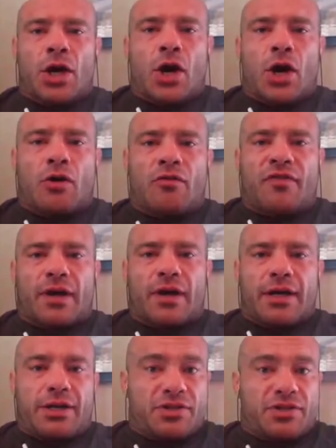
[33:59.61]
of uh,
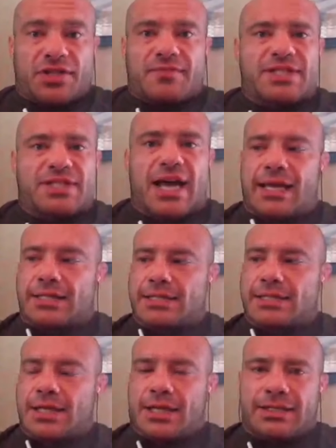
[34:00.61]
here's some science,